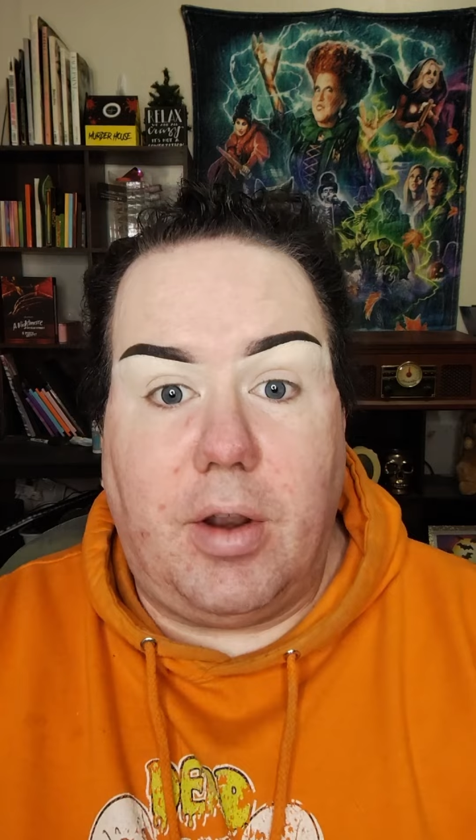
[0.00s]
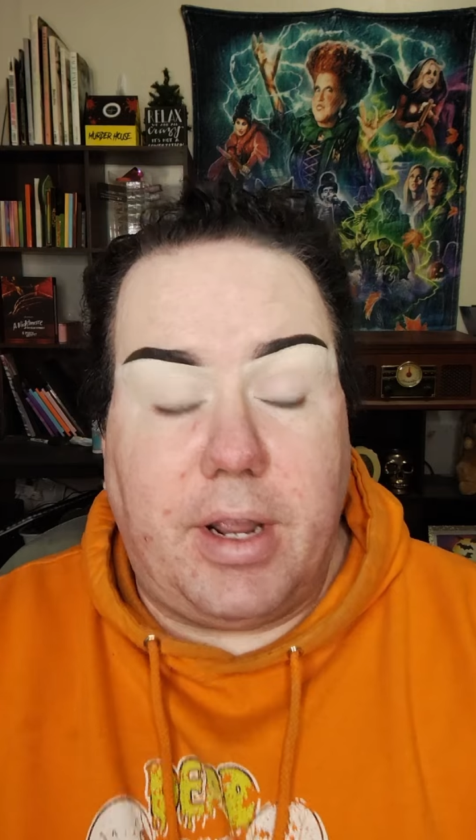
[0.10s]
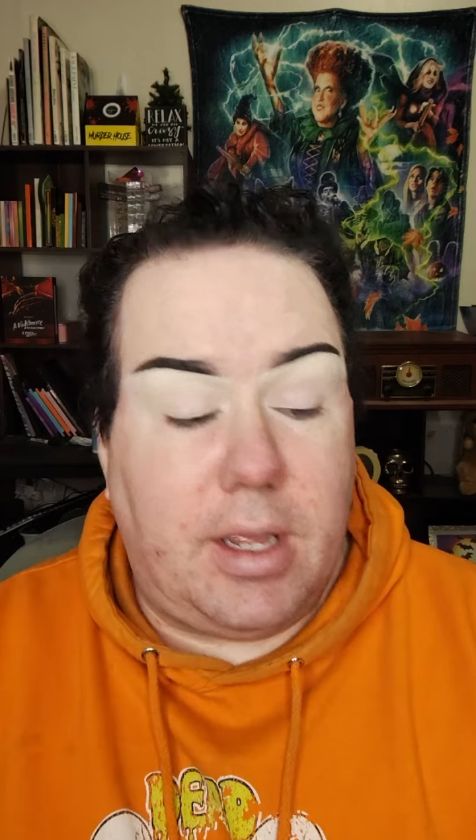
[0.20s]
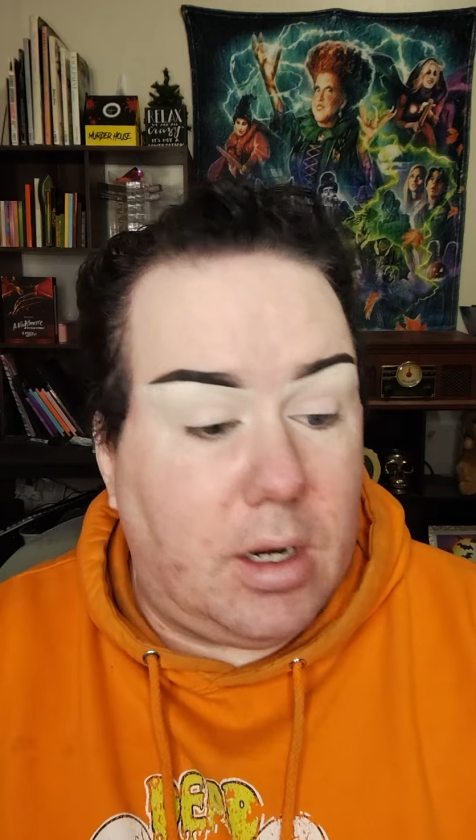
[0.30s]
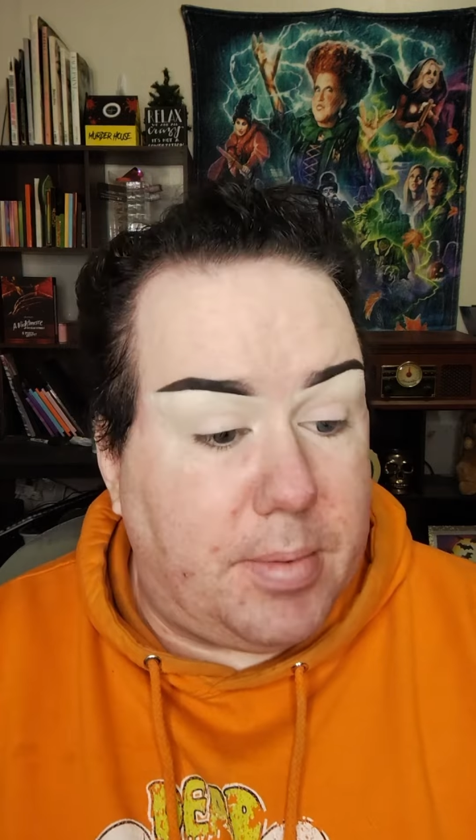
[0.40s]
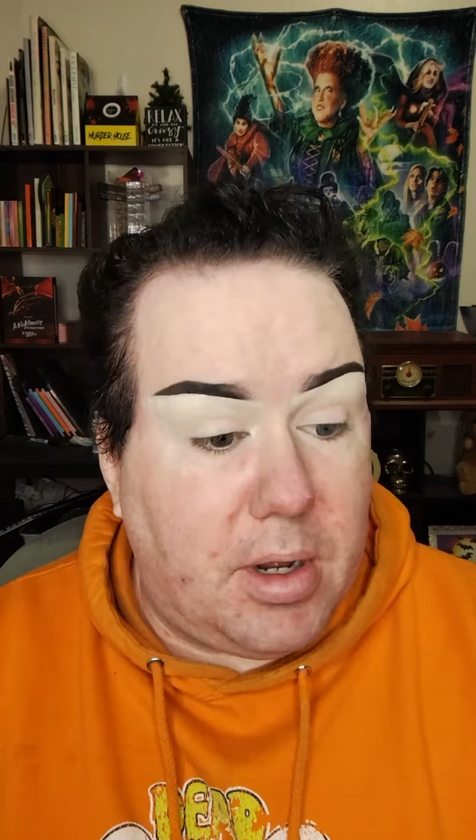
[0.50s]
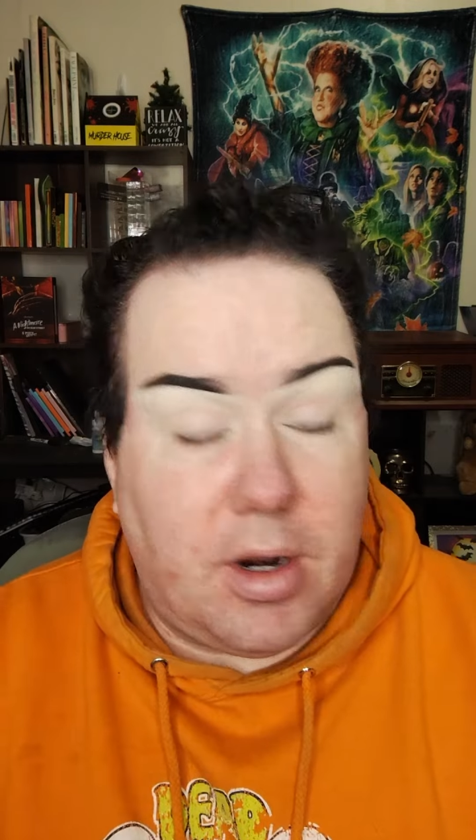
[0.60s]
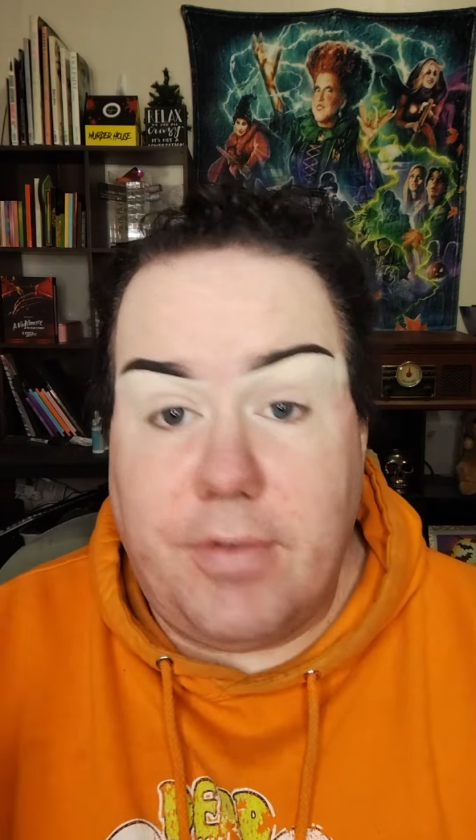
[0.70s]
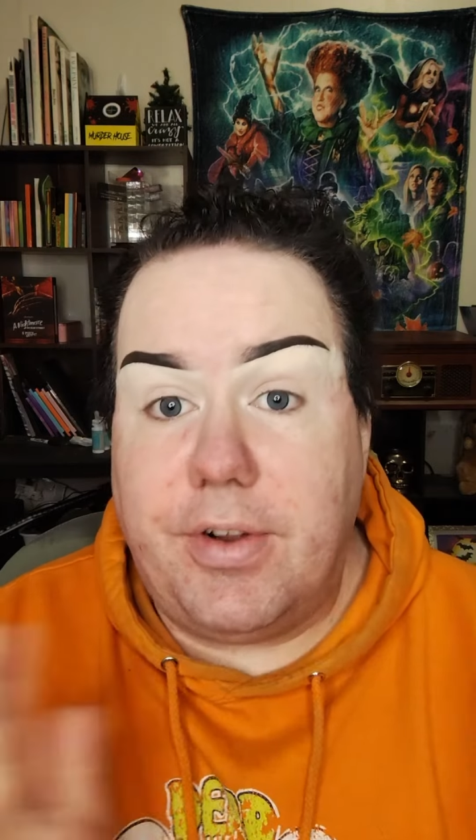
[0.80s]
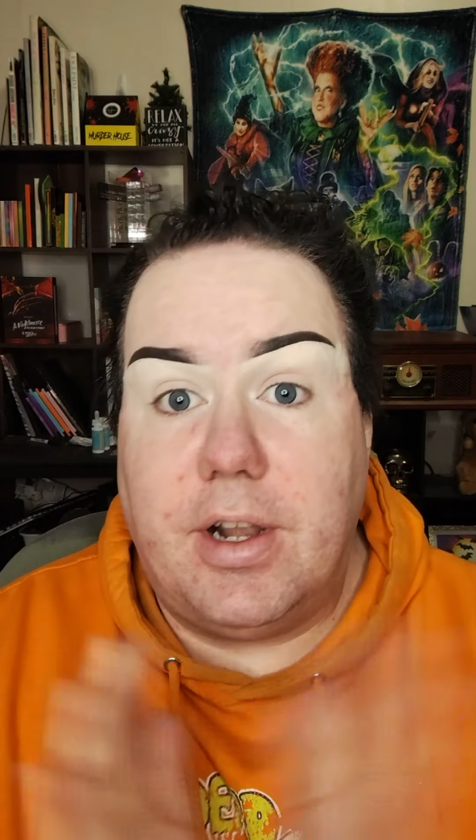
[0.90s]
Alright, here
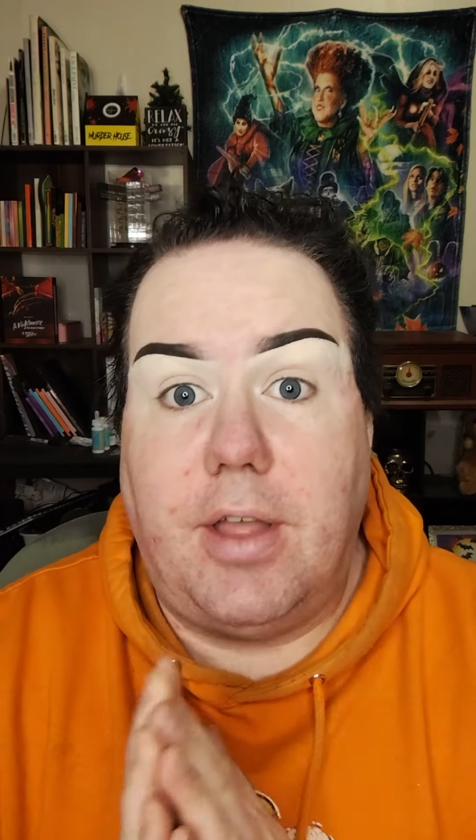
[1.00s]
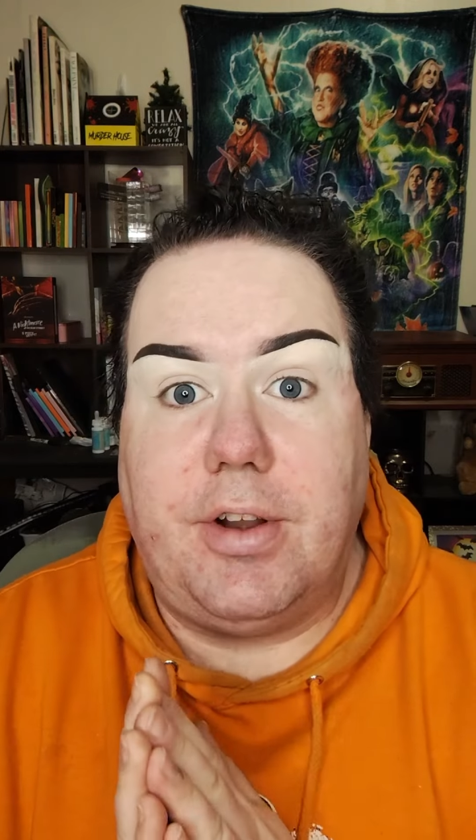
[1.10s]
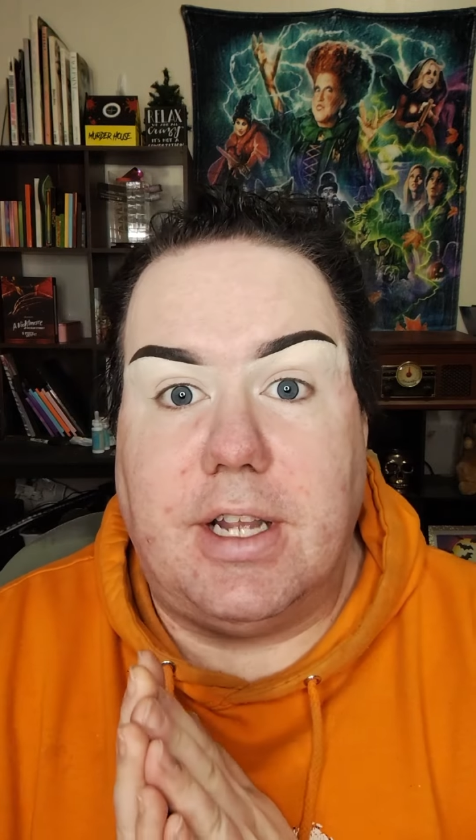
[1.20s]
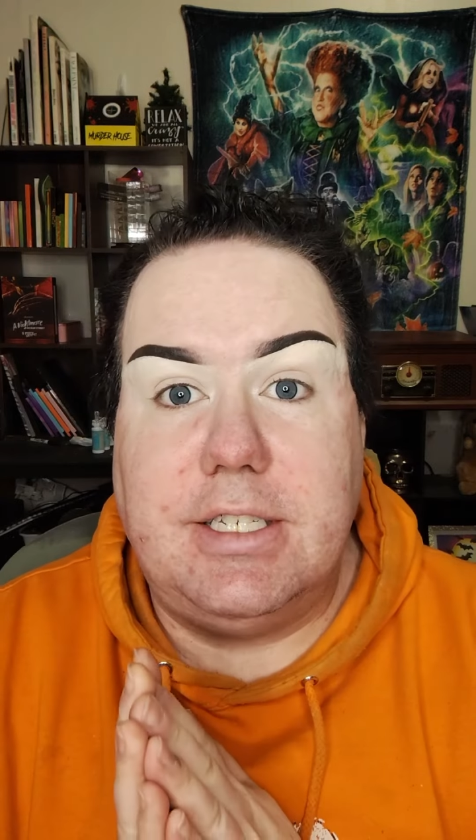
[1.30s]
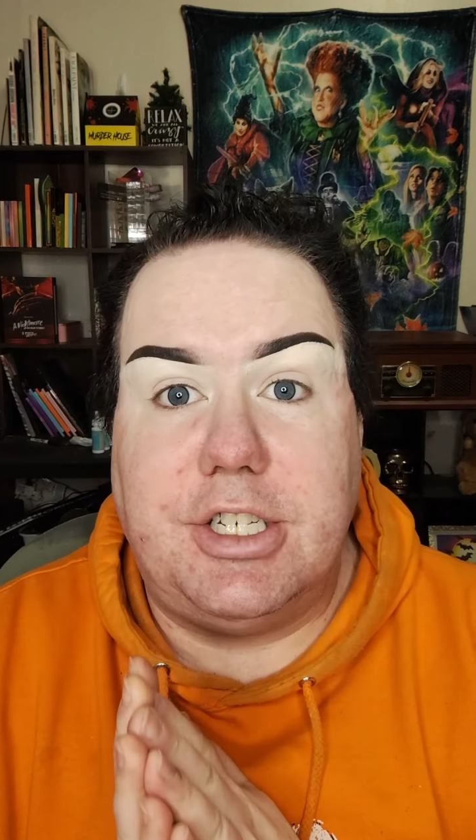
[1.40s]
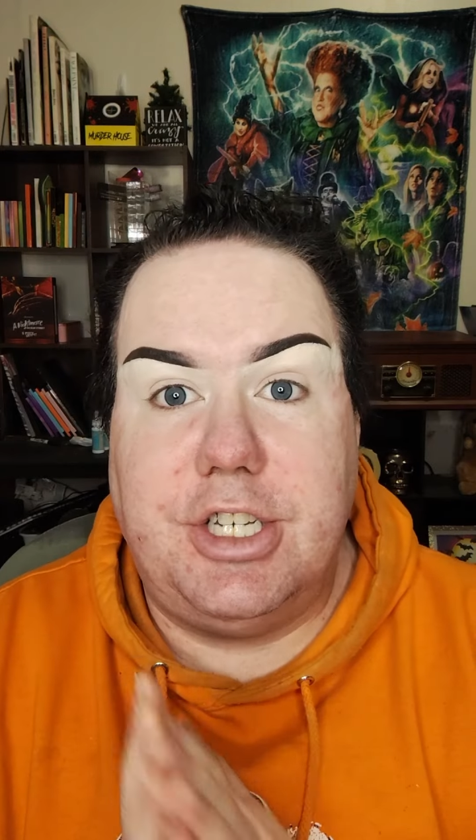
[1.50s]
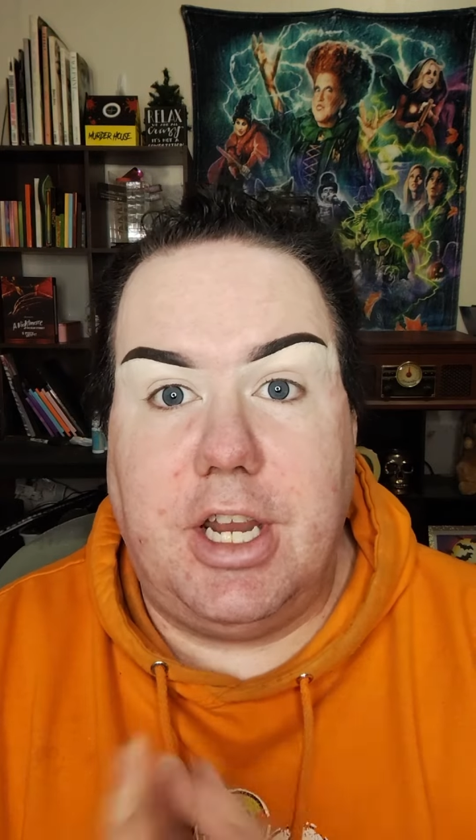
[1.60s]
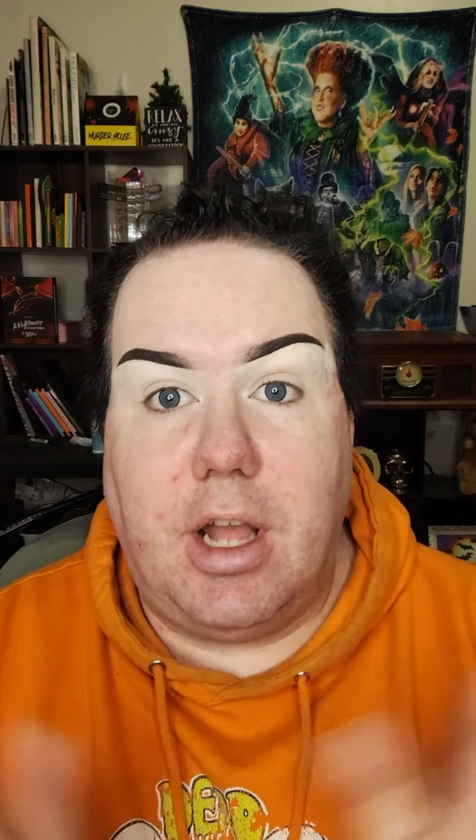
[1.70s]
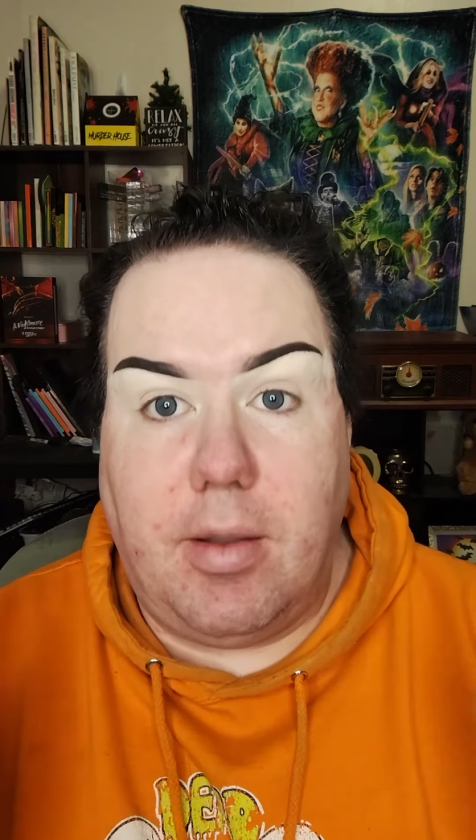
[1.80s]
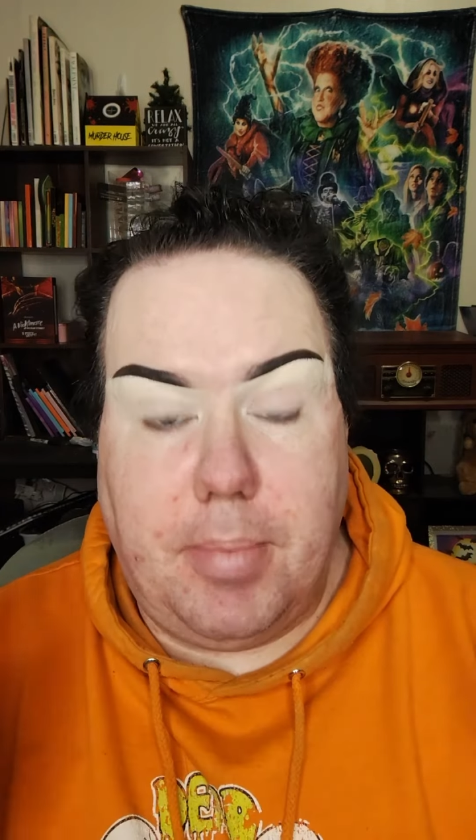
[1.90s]
we are for another
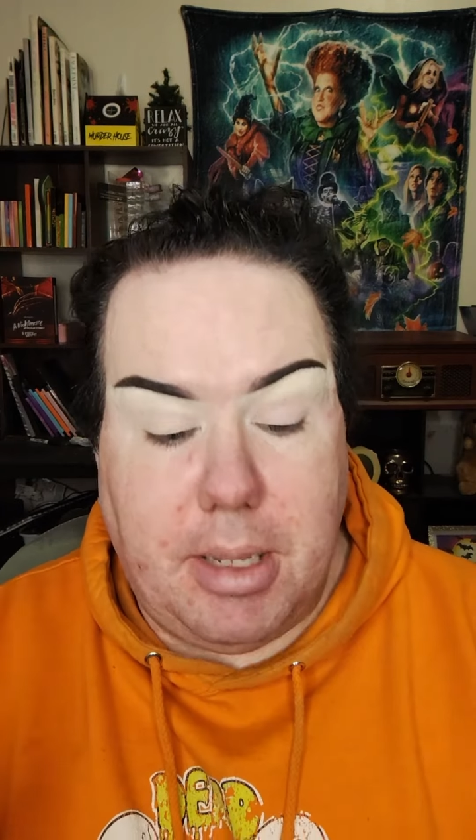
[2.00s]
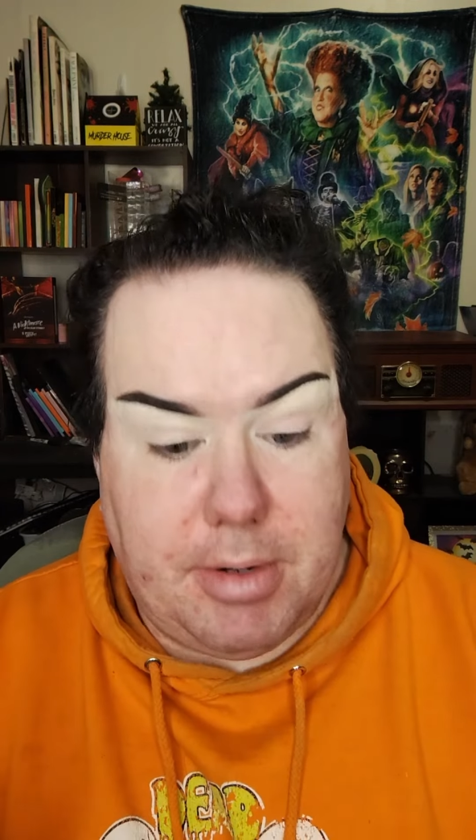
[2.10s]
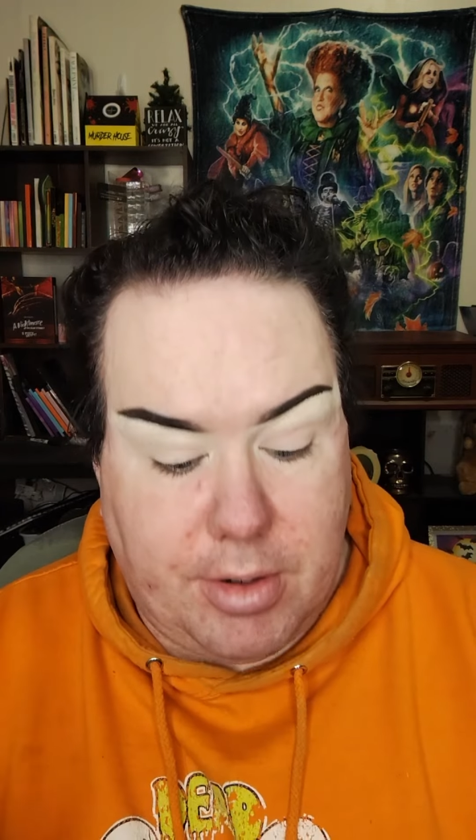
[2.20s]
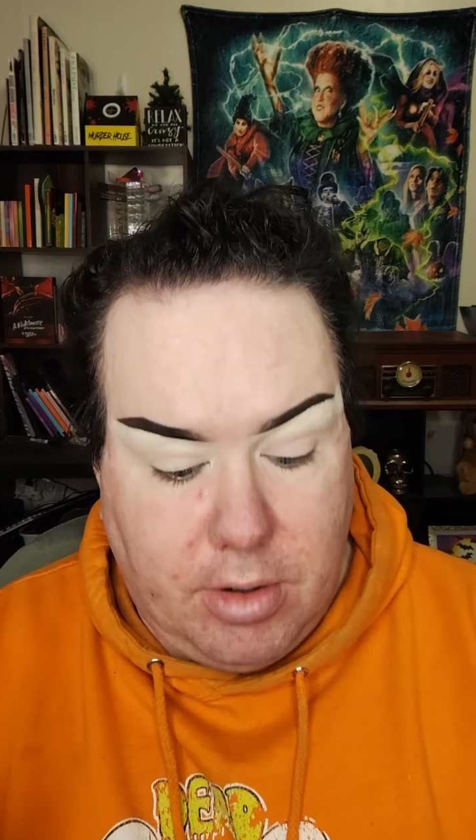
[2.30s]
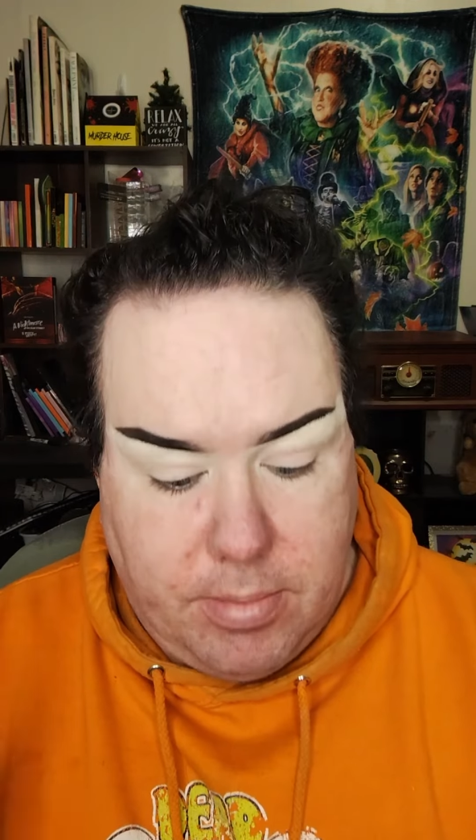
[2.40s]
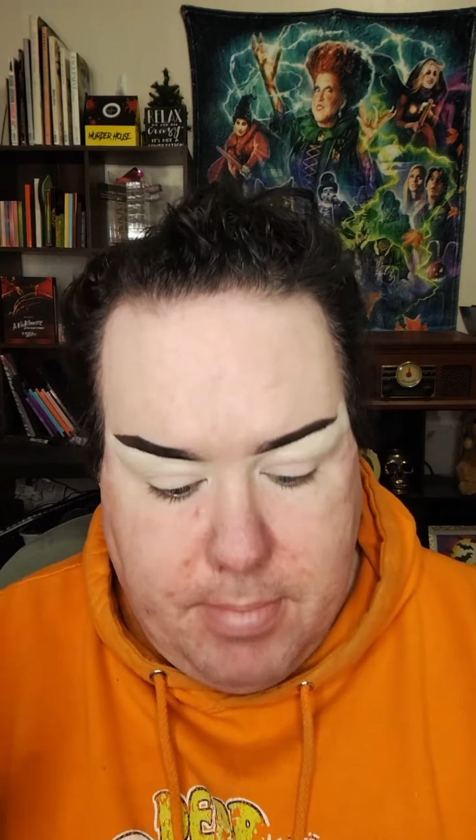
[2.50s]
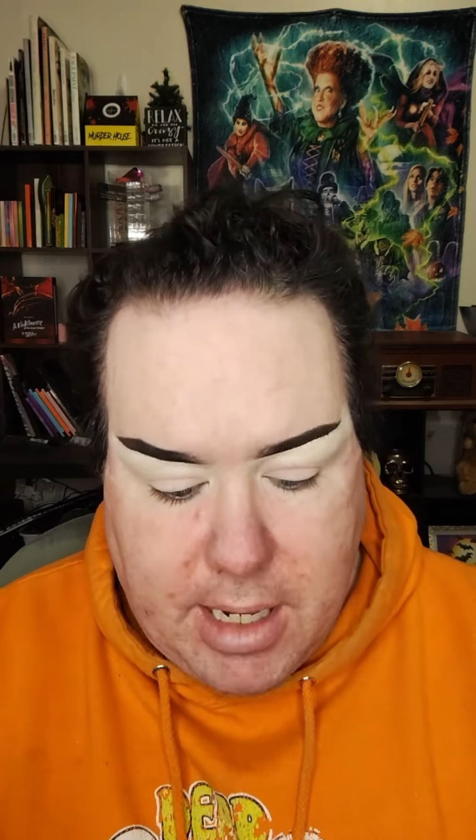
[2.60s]
edition of Playing With Our Old